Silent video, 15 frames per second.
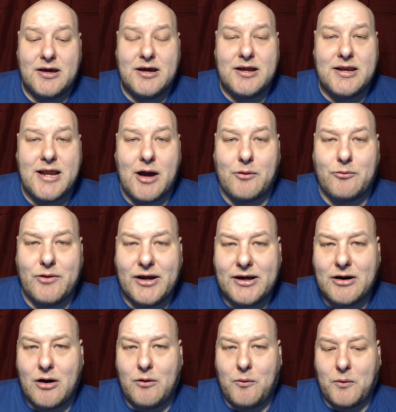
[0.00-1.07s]
Now,
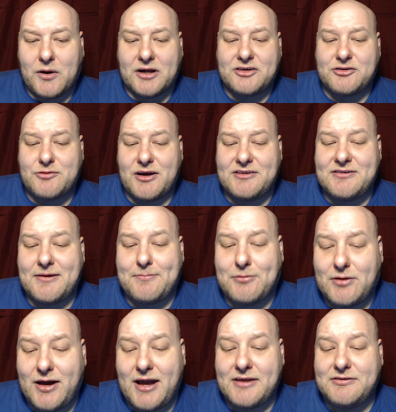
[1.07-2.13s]
Rick orchestrates a
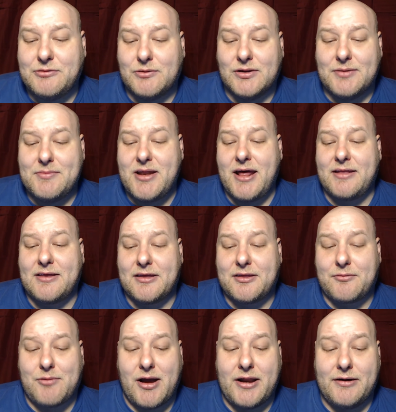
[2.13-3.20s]
plan to eliminate the
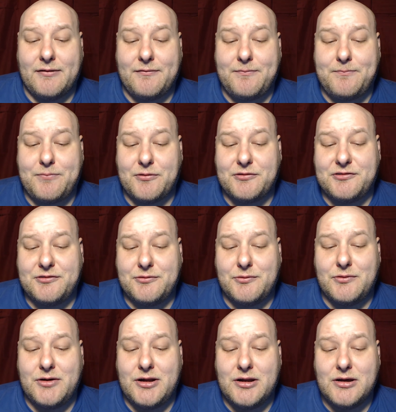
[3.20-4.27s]
threat of
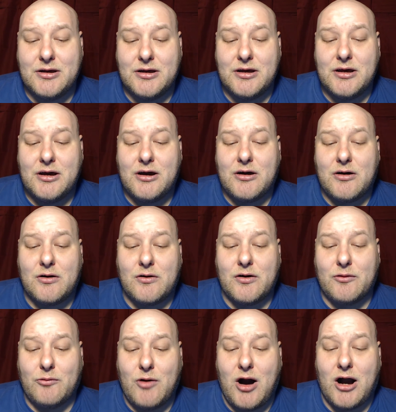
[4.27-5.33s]
pursuing herd
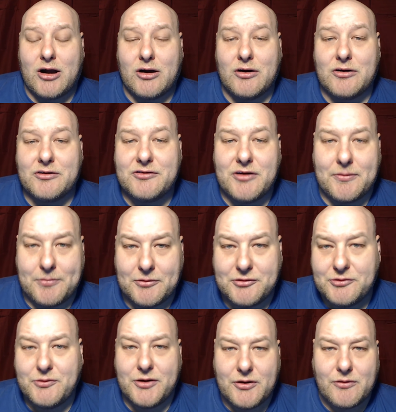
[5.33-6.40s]
of walkers, a
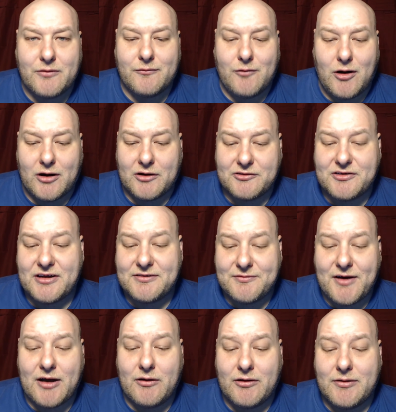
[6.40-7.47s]
pursuing herd of walkers that's
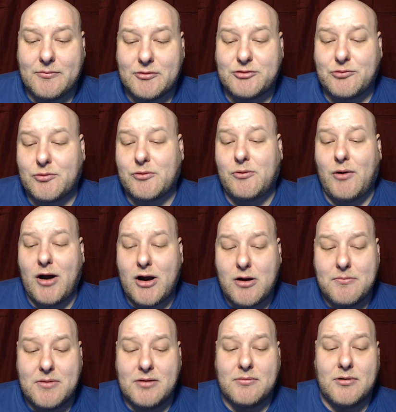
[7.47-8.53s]
following him, which will
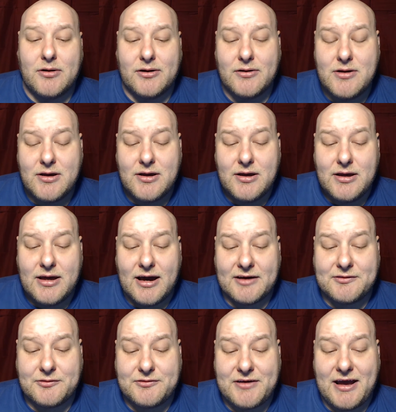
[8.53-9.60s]
require minimal
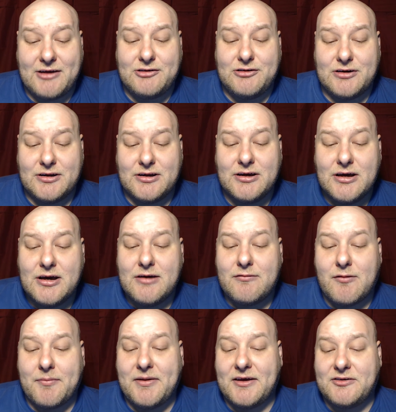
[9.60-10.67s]
exhortation
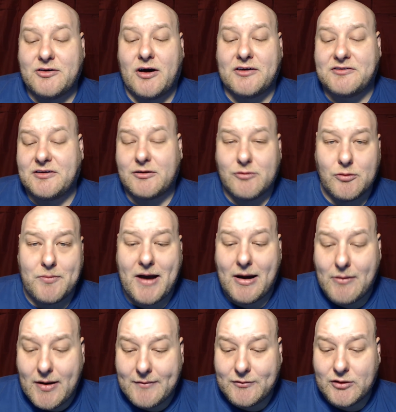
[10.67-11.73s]
from the exhausted group.
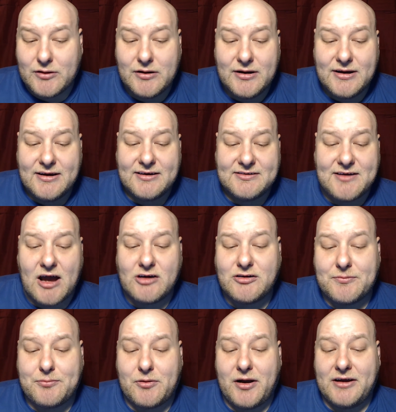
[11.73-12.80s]
However, Sasha
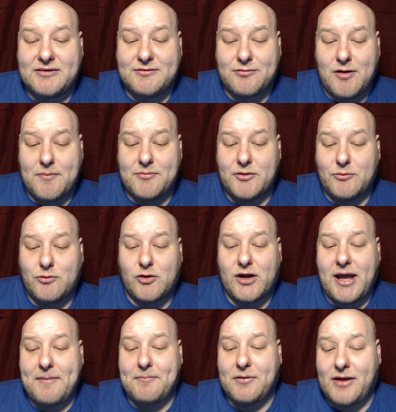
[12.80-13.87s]
breaks from the
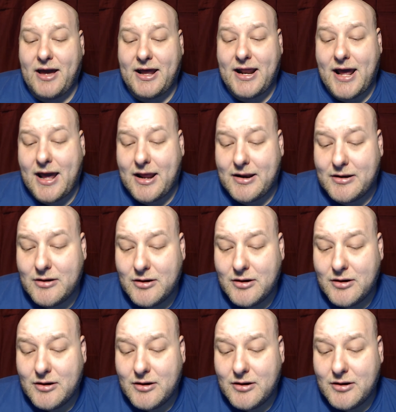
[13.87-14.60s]
working plan and